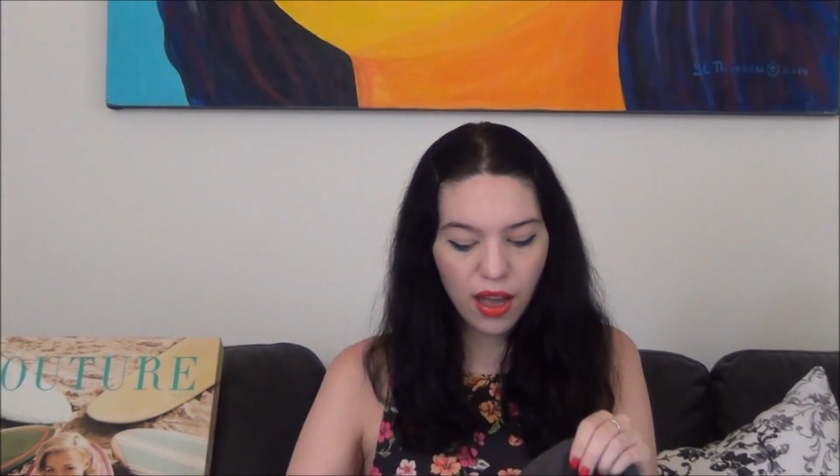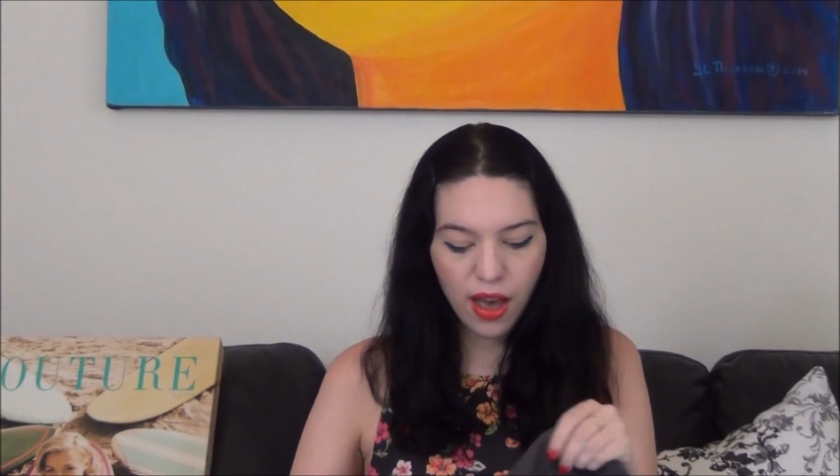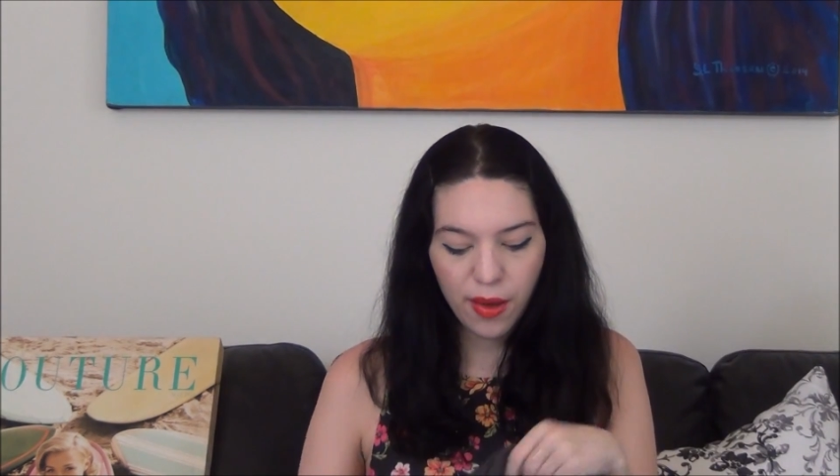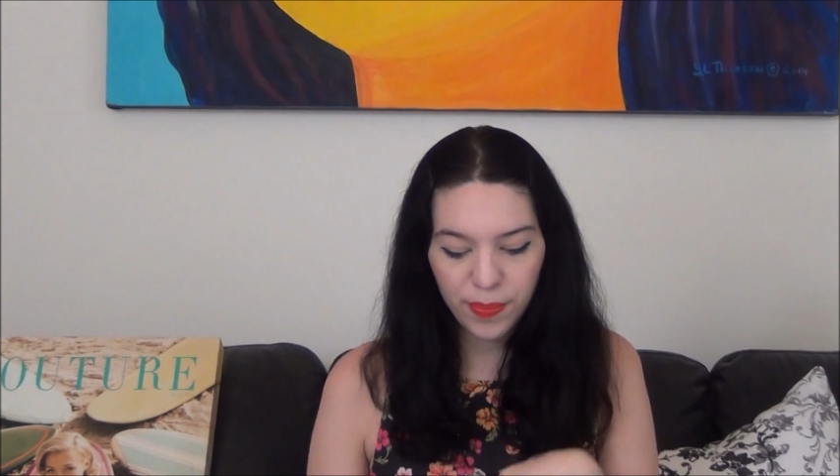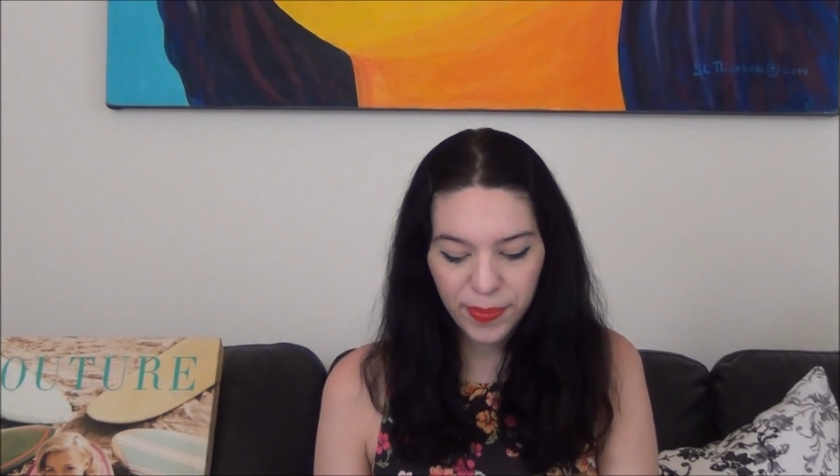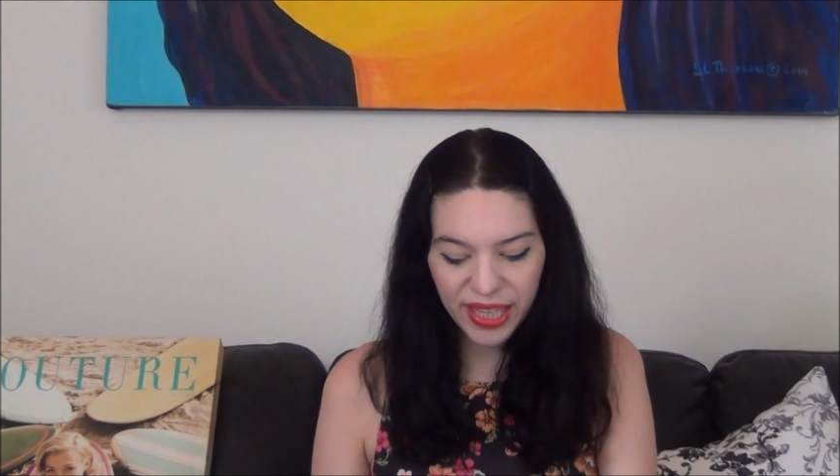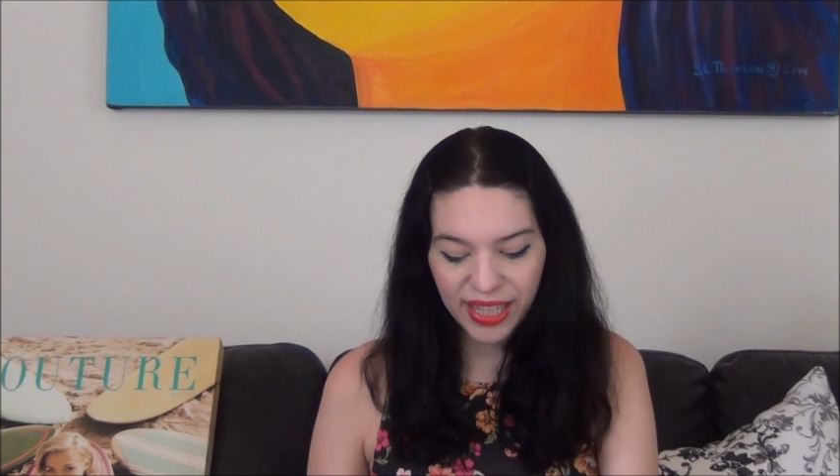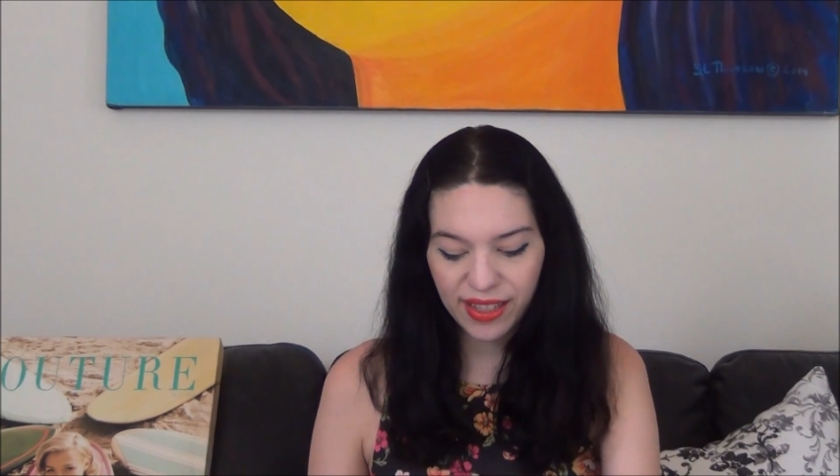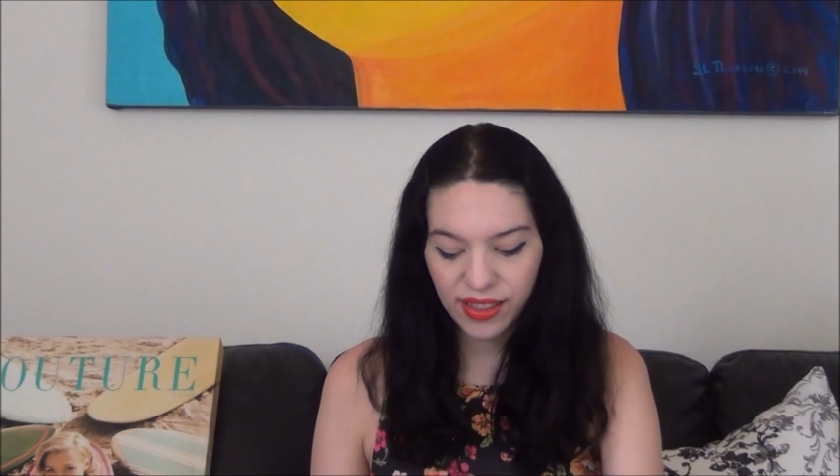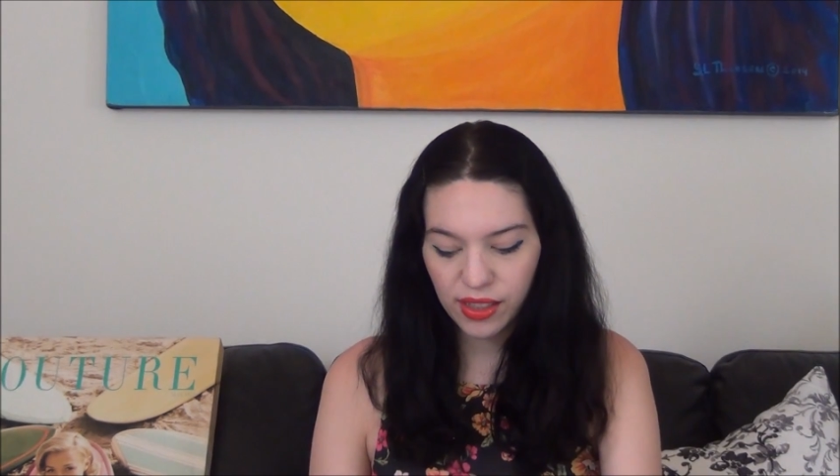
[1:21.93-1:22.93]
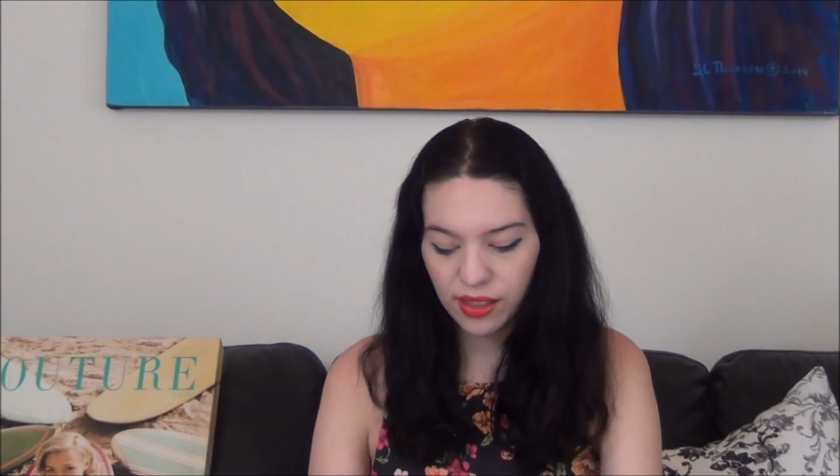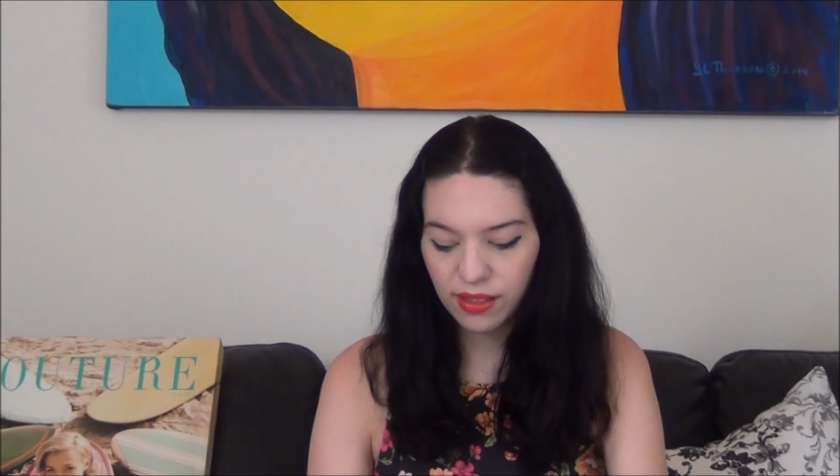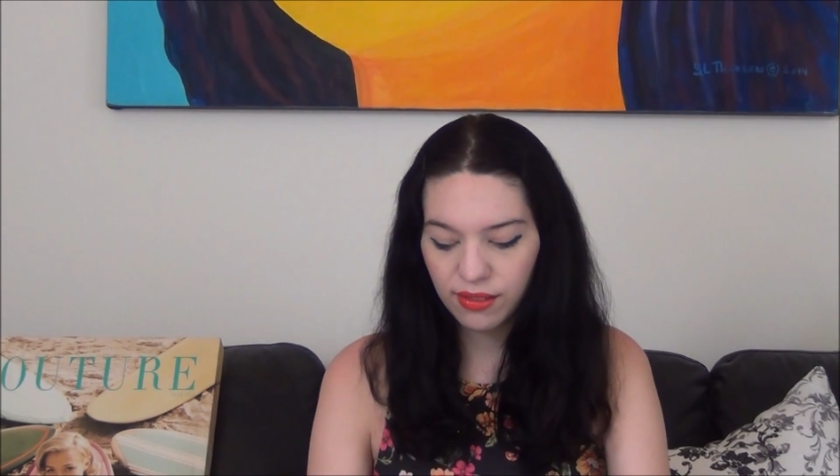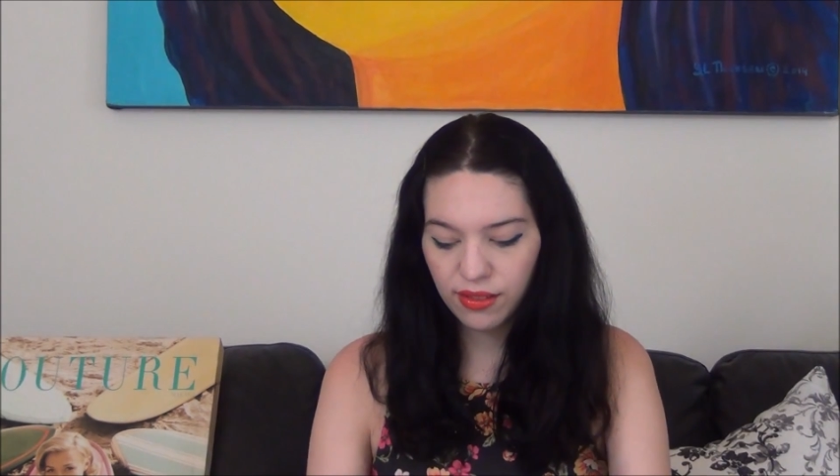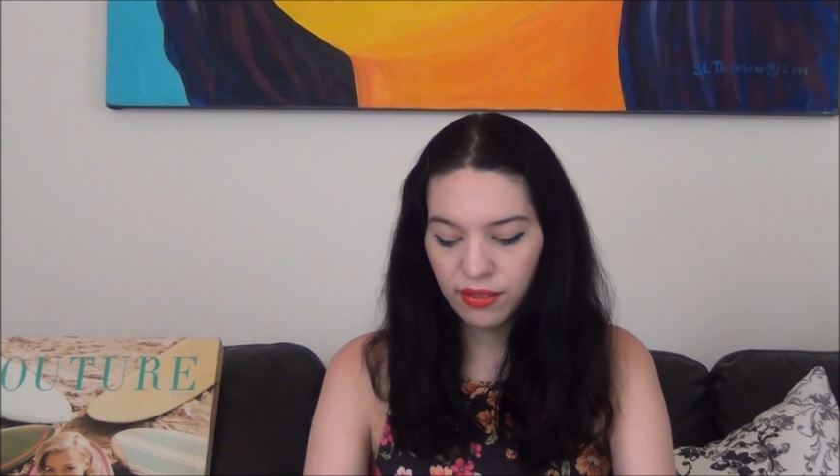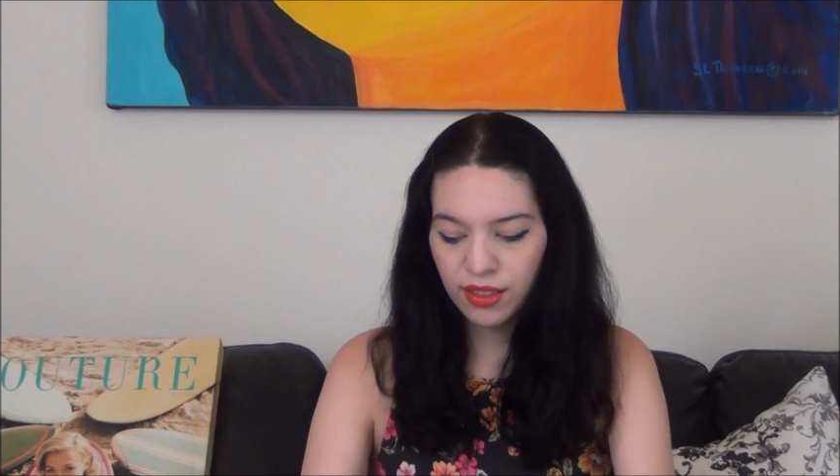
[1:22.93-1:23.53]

um, because